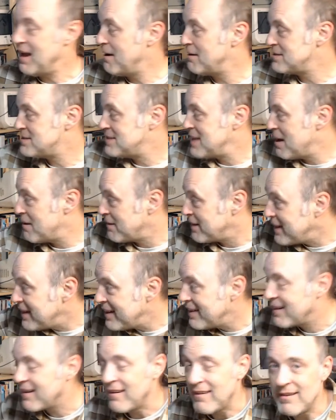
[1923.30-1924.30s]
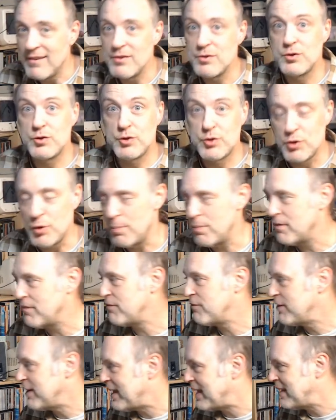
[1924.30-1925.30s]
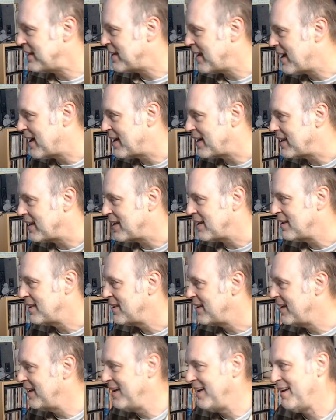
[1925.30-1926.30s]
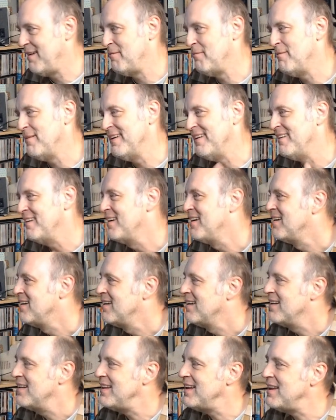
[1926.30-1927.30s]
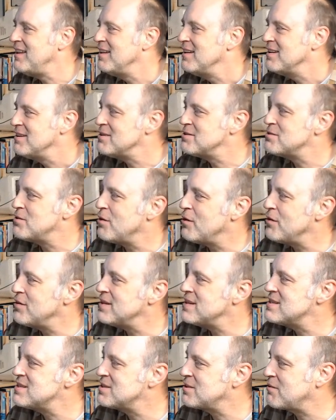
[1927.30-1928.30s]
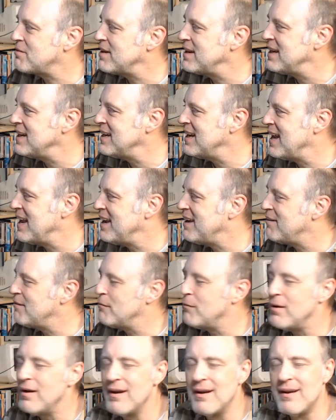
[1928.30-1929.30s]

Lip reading: down here, super freaking tiny. Like what? Like there's all this screen. Reboot